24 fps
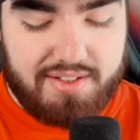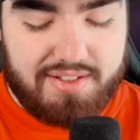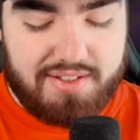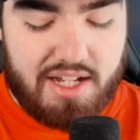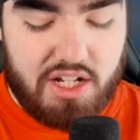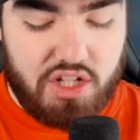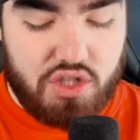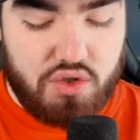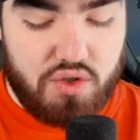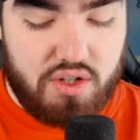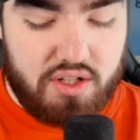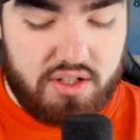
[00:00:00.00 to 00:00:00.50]

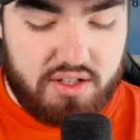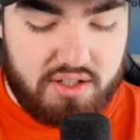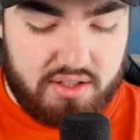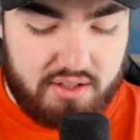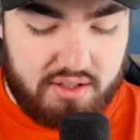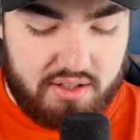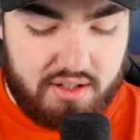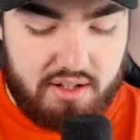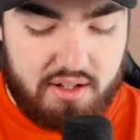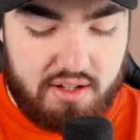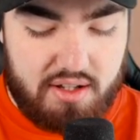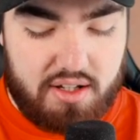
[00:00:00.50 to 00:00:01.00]
Sentret,
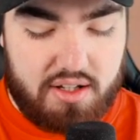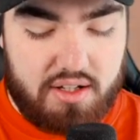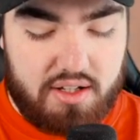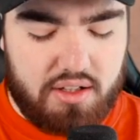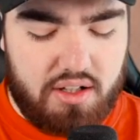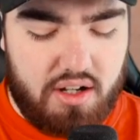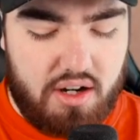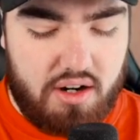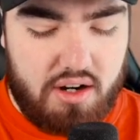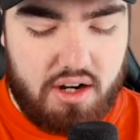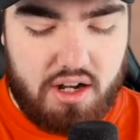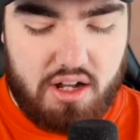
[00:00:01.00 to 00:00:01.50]

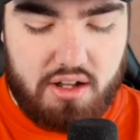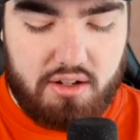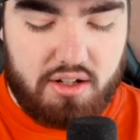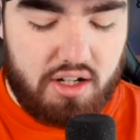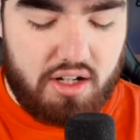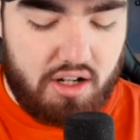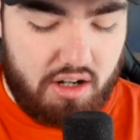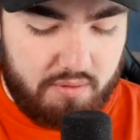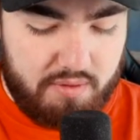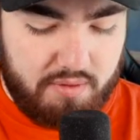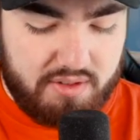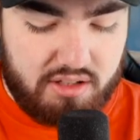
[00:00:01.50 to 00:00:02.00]
Galarian
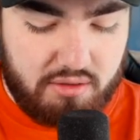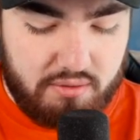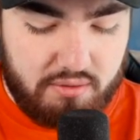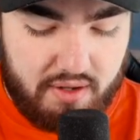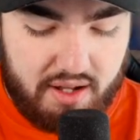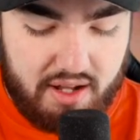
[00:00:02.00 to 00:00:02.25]
Mr.